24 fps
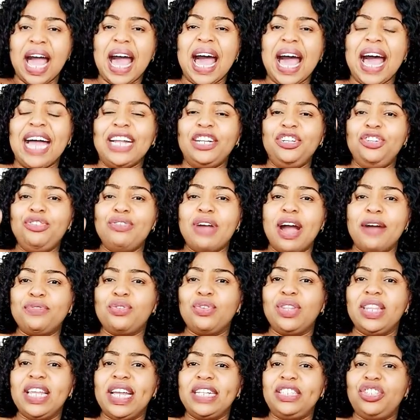And you have
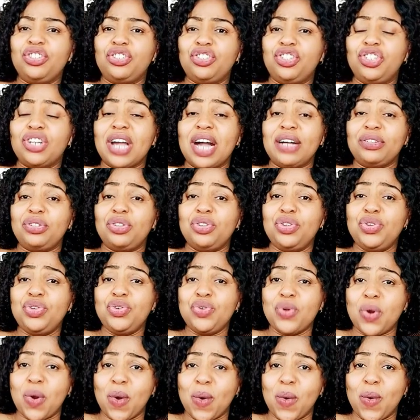to let your child
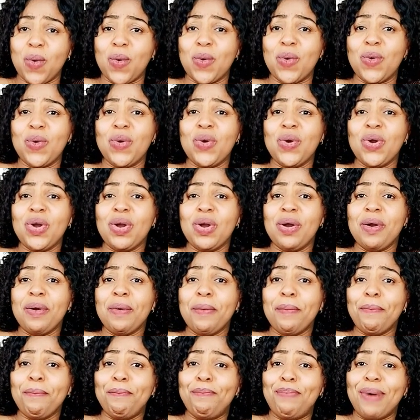know
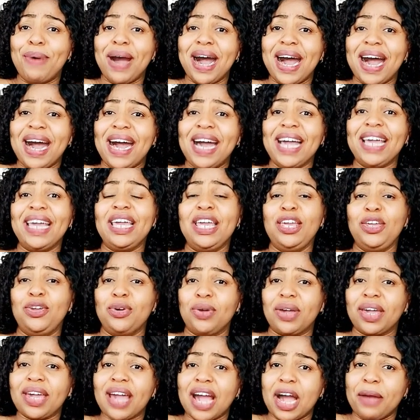by
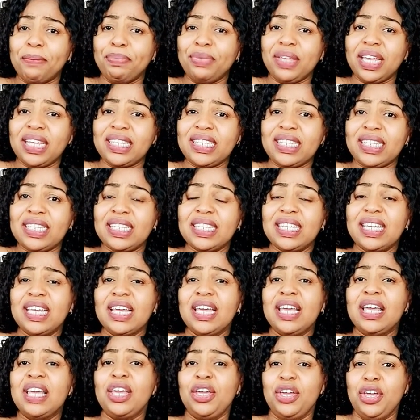your calmness,
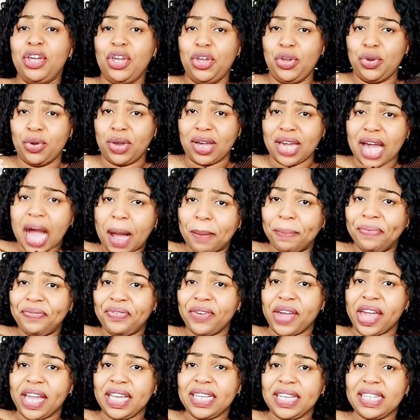your calm
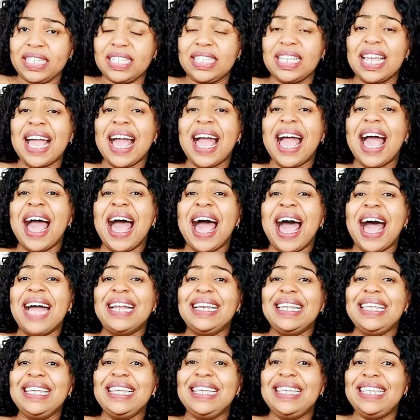face,
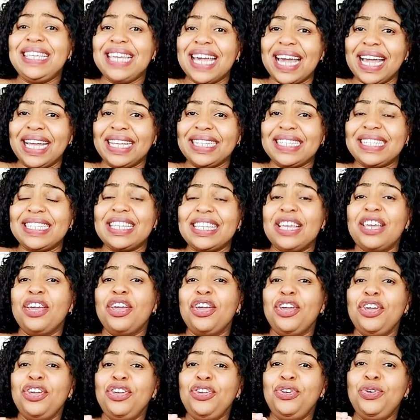and yet
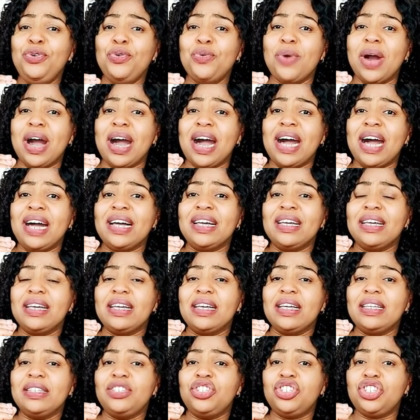you are
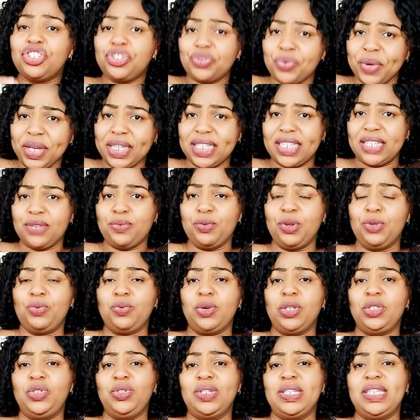strict with
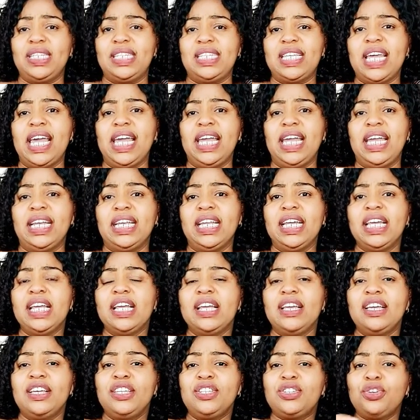what you're
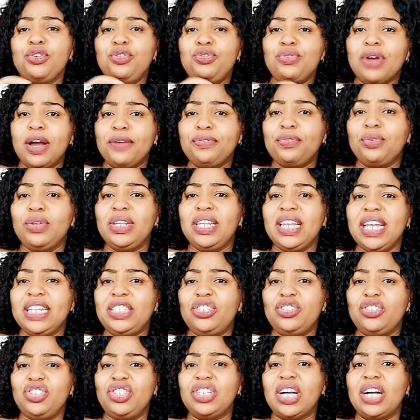saying. So you have to let
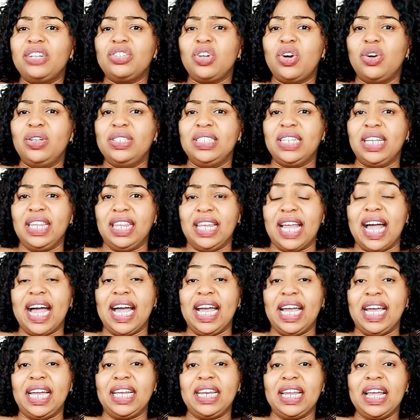your child
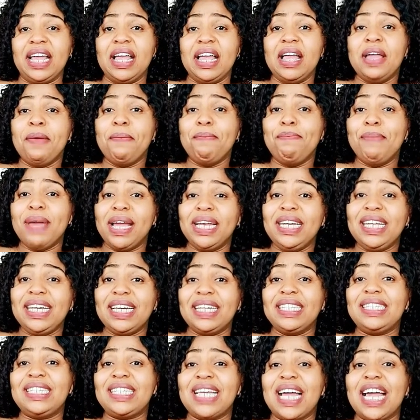underline. Many
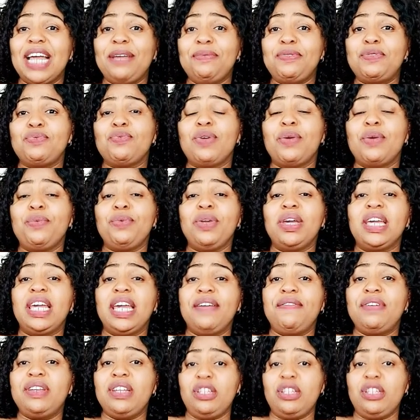a times when we are giving